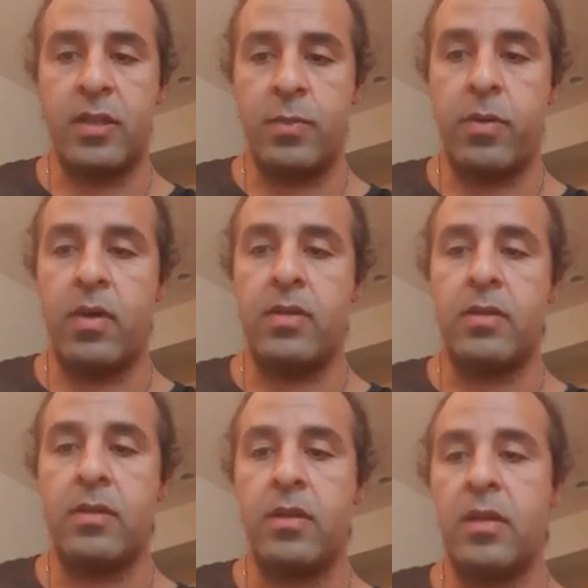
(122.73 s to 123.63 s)

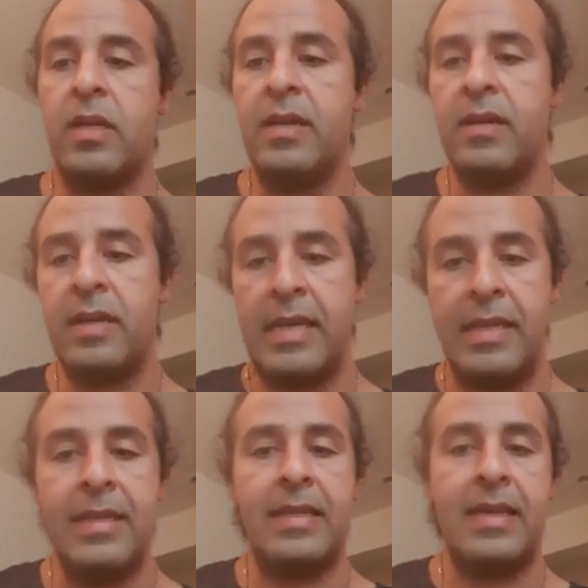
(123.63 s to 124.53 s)
spot clearly
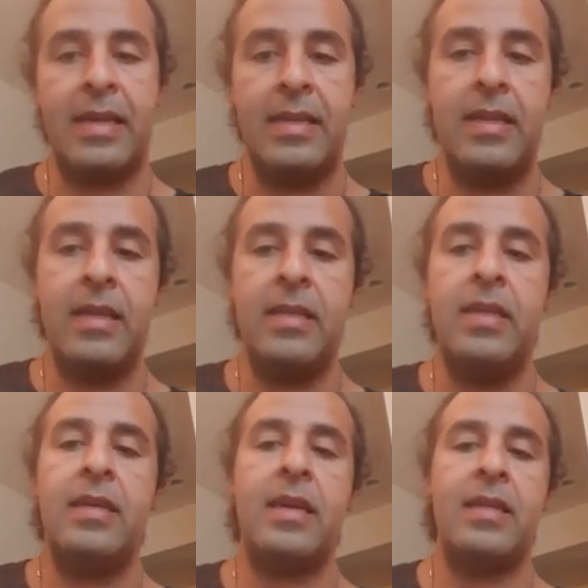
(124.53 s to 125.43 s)

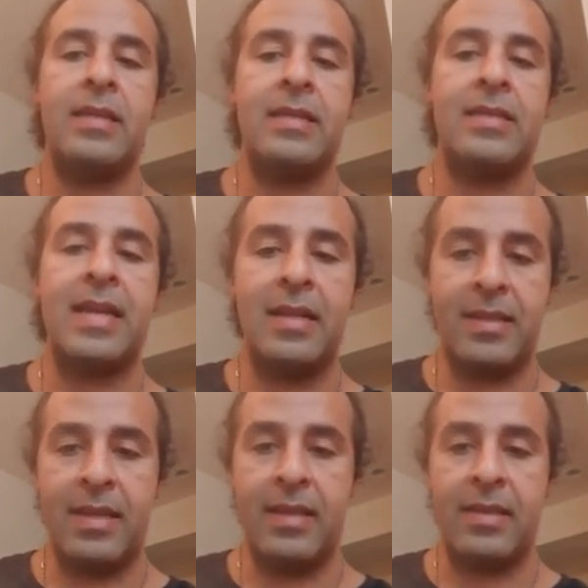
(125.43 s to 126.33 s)
indicate the cell
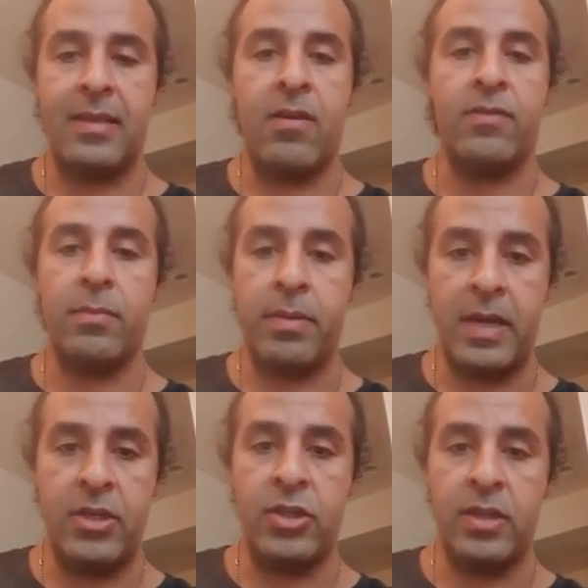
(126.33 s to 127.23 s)
death of the
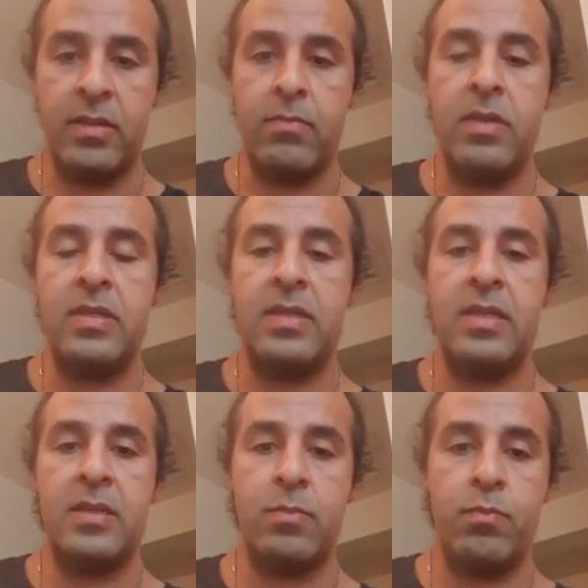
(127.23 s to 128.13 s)
patient. Means
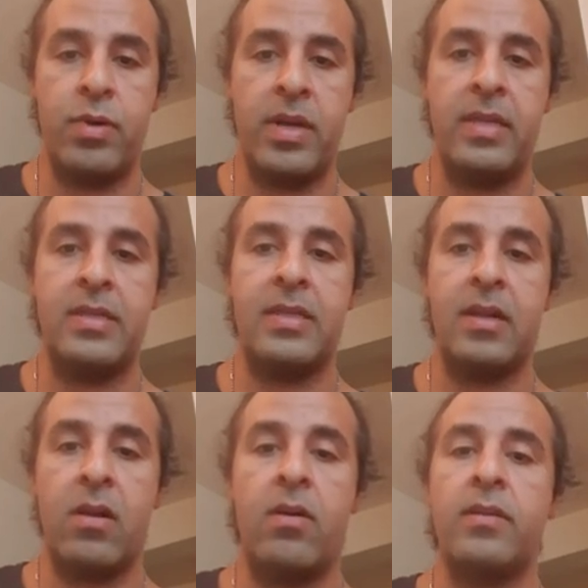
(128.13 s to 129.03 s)
this brain
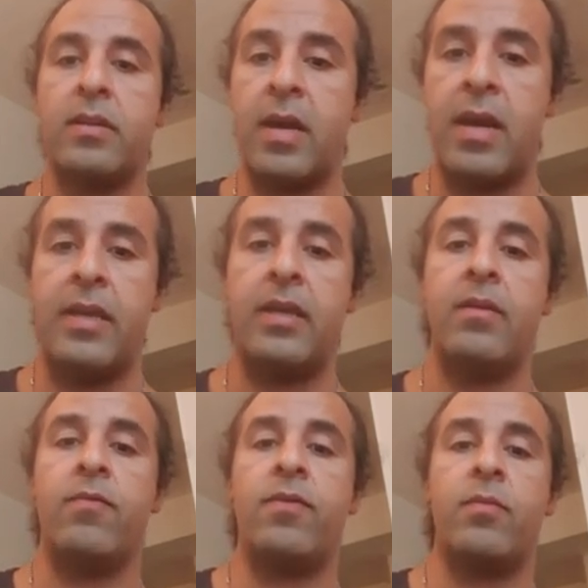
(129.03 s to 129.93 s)
cell are
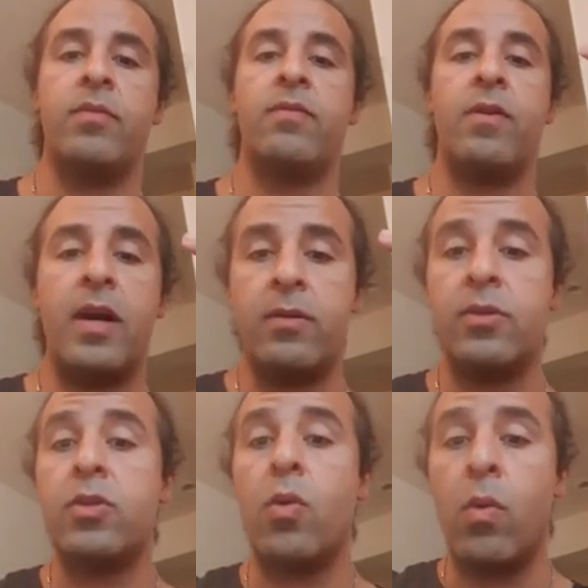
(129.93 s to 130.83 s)
dying from the
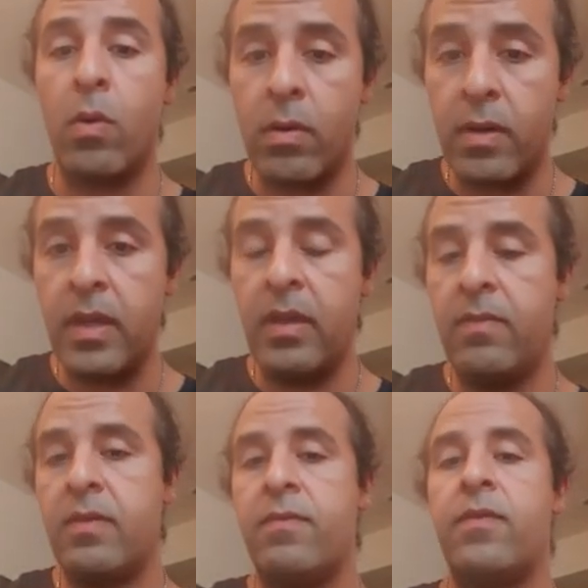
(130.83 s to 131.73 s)
virus or
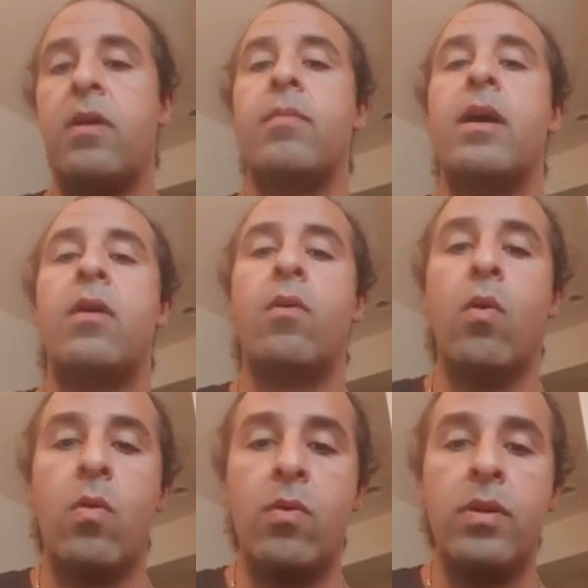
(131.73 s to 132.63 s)
even from our
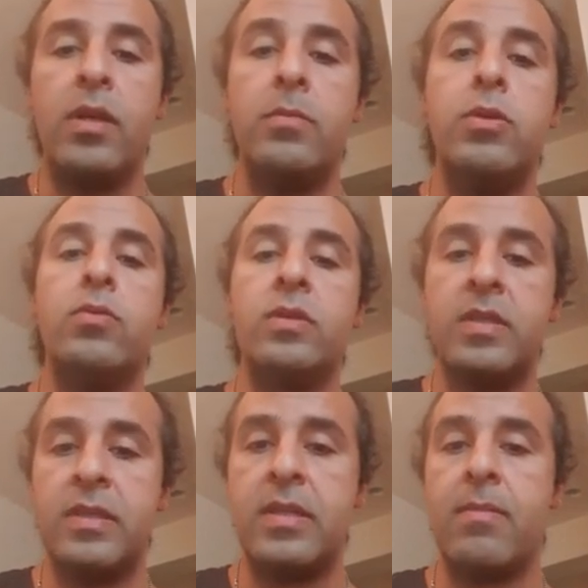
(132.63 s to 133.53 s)
own immune
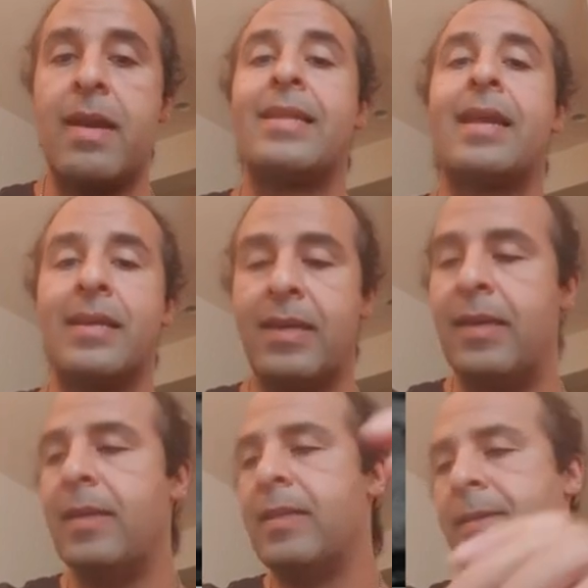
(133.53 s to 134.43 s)
system attacking
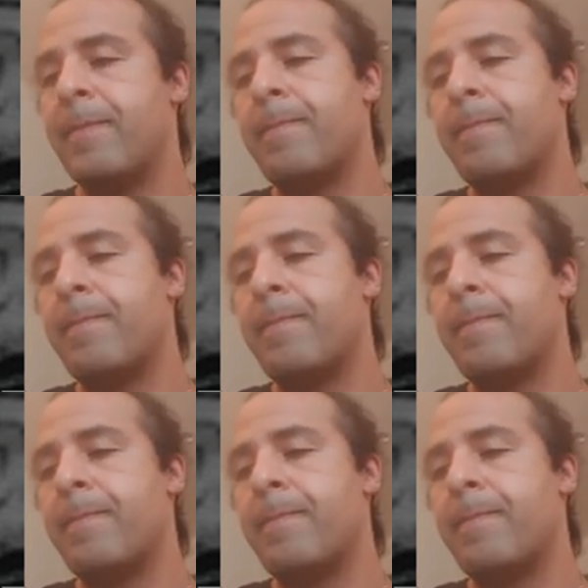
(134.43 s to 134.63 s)
it.